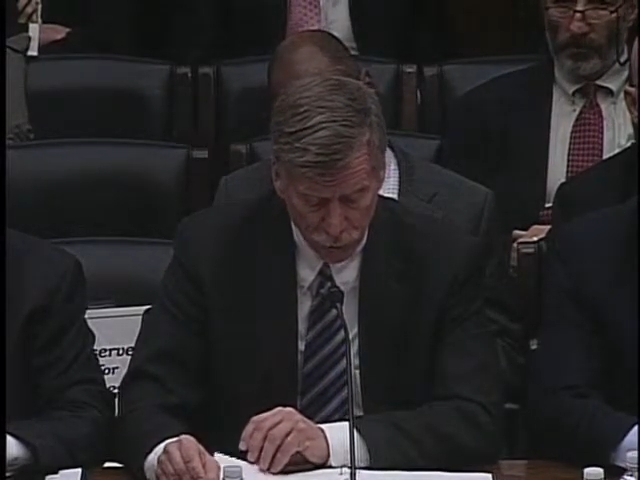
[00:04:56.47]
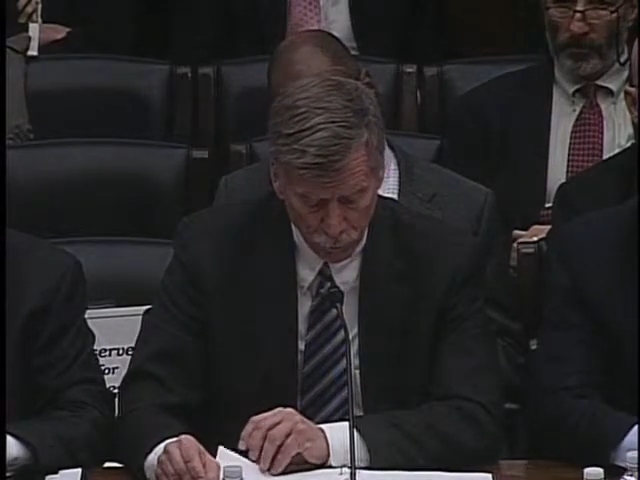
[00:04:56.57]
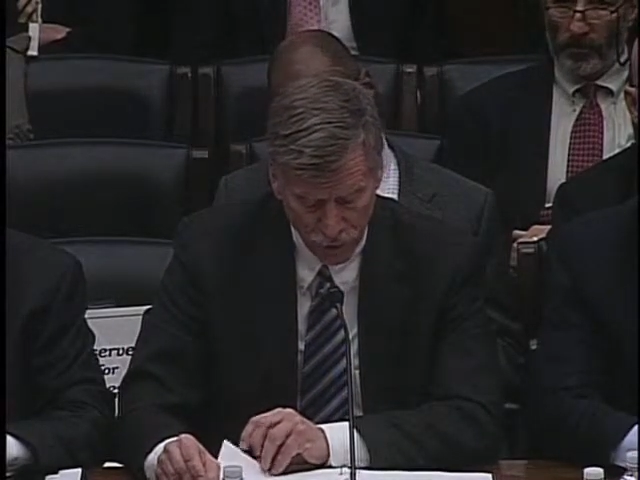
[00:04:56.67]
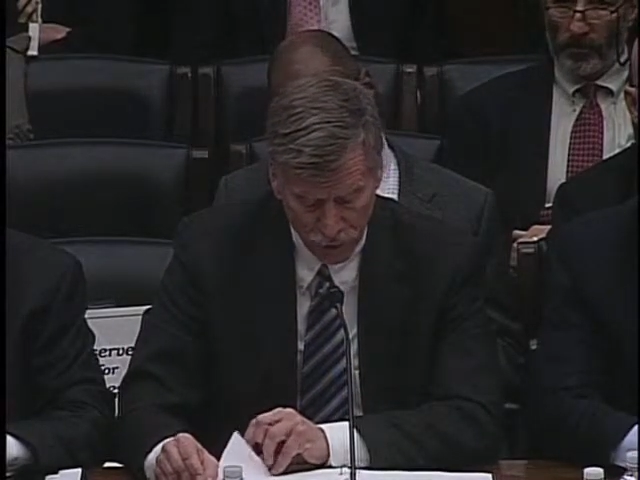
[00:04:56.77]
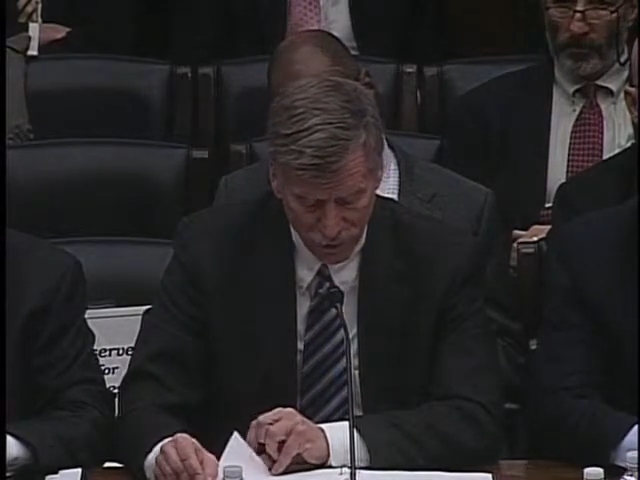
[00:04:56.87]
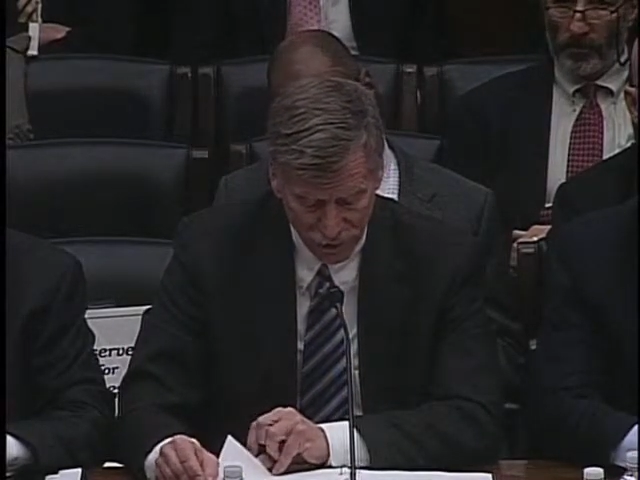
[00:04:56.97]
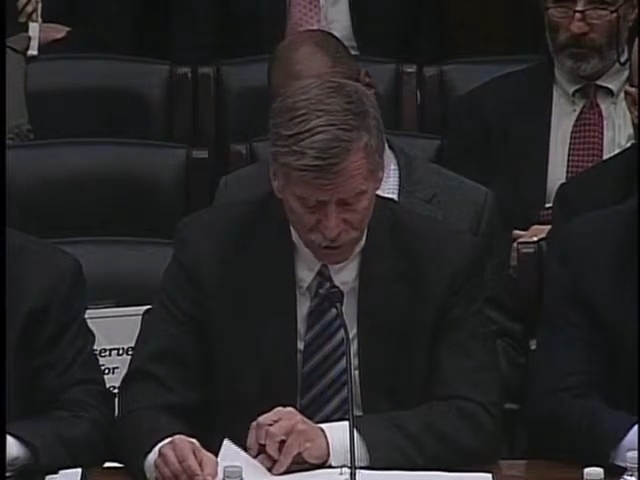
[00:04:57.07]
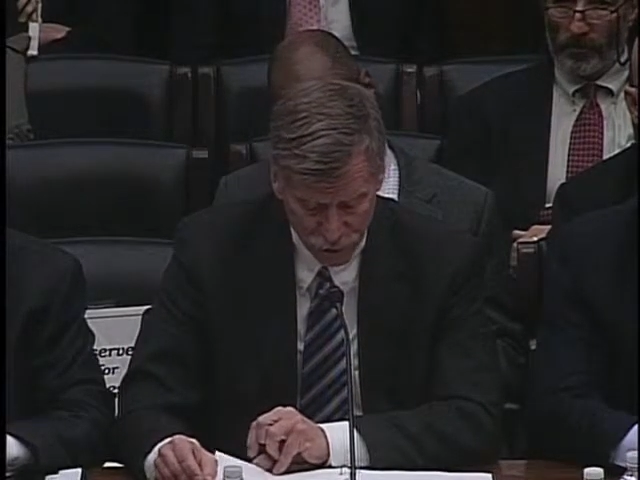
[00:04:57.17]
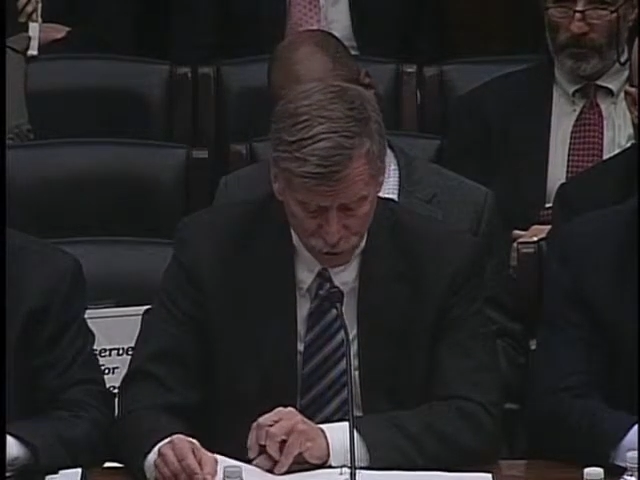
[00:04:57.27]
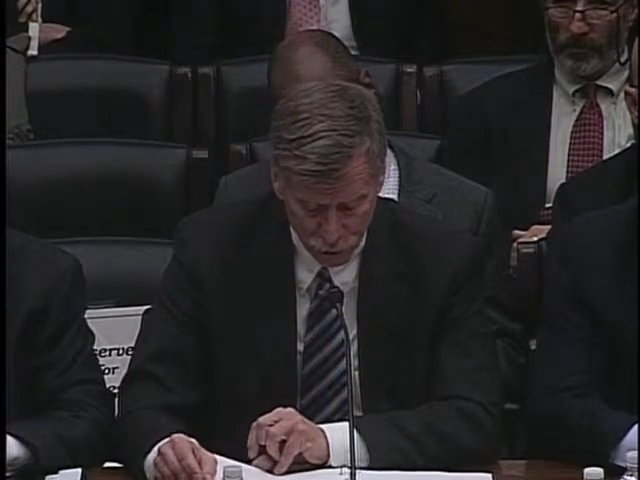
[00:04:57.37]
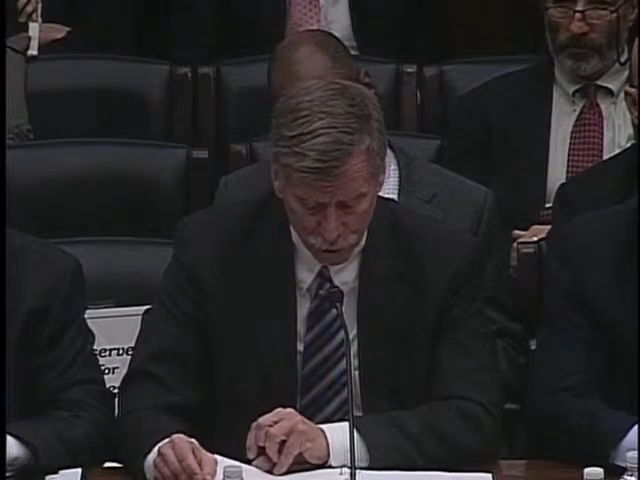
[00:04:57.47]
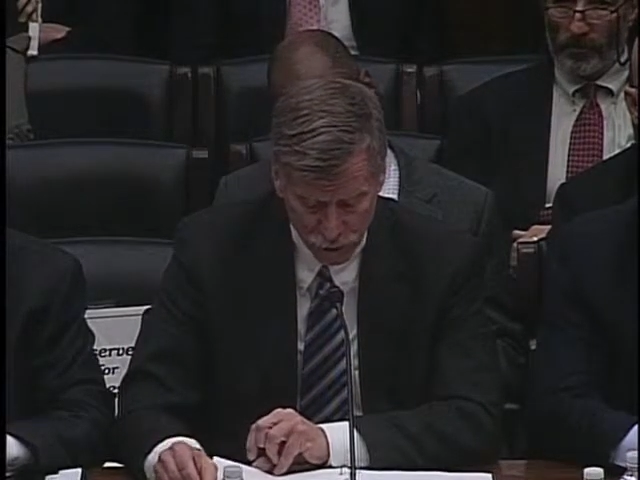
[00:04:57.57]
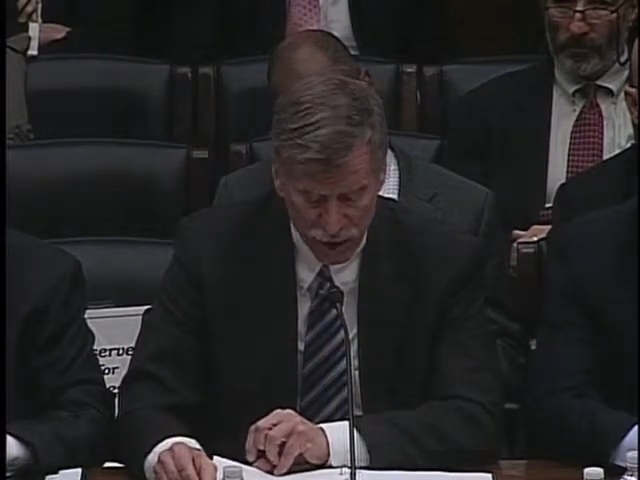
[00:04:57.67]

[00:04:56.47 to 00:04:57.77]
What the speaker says: mean that an additional